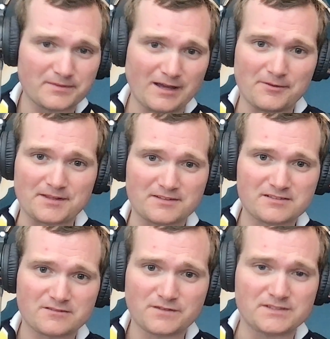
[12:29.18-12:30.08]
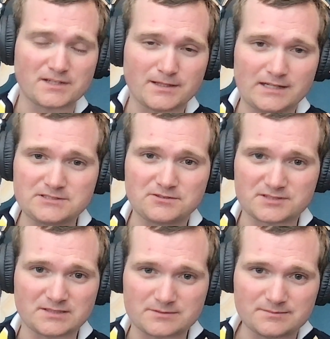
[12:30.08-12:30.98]
how these physiological
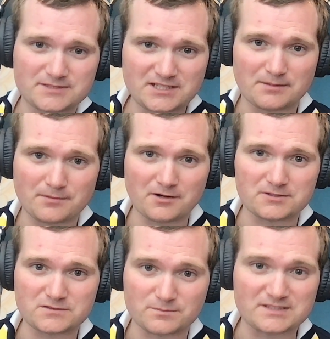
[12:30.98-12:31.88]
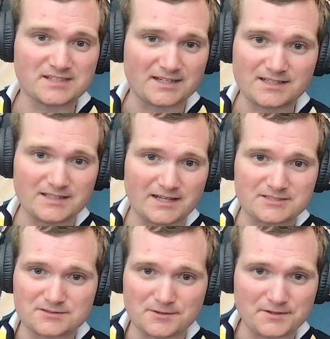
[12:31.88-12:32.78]
symptoms can emerge from a
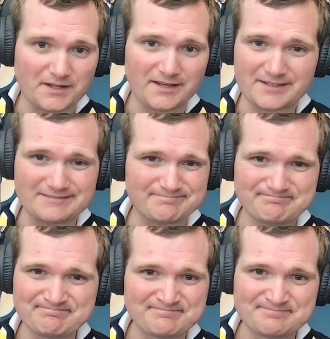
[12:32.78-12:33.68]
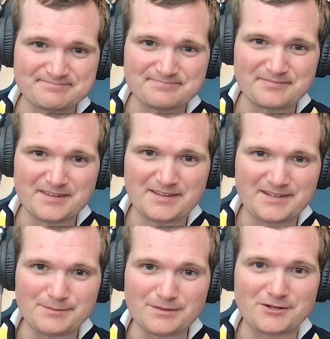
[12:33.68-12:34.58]
psychological thing and
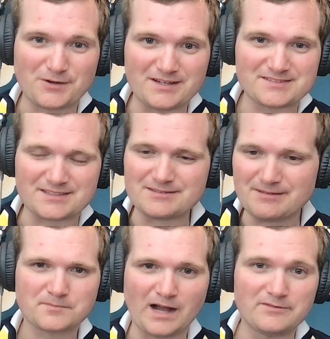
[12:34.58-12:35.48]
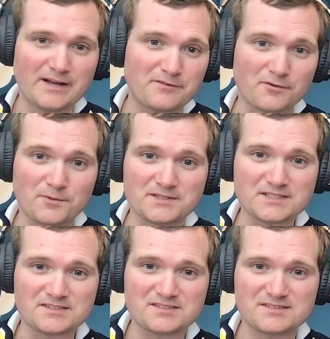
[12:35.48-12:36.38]
can be crazy. I've never
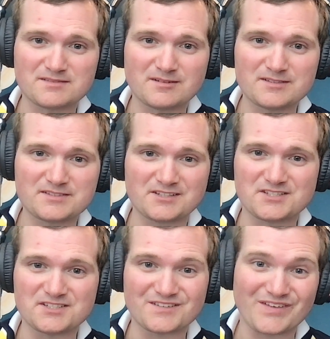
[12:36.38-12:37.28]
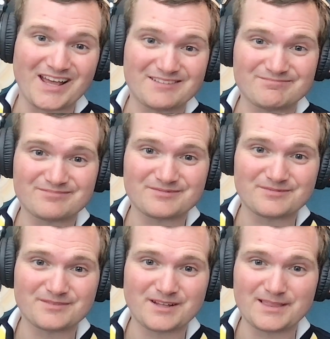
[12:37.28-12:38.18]
witnessed such as event.
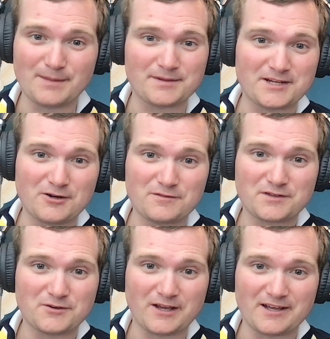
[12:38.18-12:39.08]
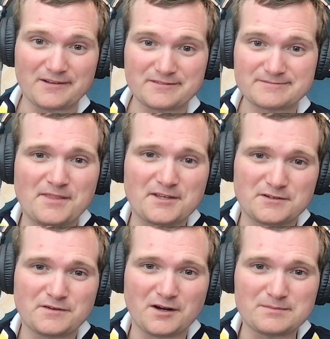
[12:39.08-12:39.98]
Let me know if you have. Thank you
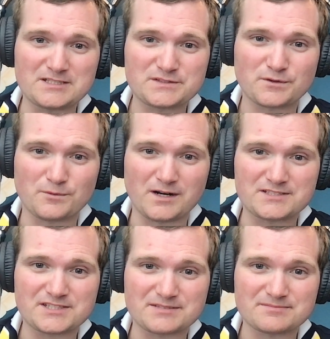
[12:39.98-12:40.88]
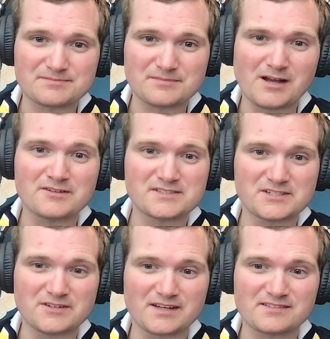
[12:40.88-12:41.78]
very much for watching. I'll see
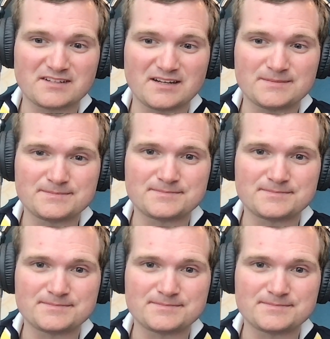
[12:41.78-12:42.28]
you next time.